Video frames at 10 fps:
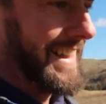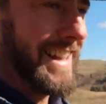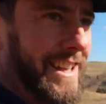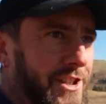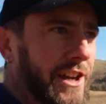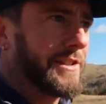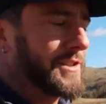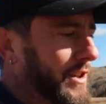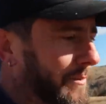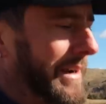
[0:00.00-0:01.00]
Lanshan
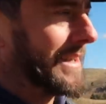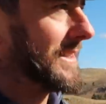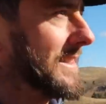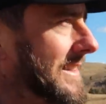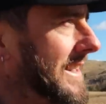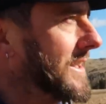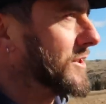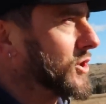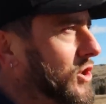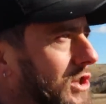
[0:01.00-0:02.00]
too might
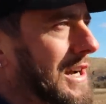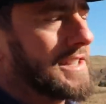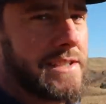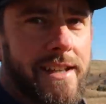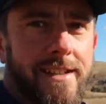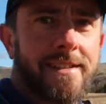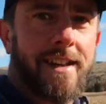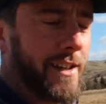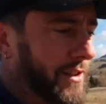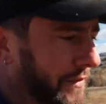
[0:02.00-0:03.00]
Lanshat
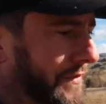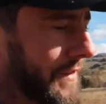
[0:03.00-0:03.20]
itself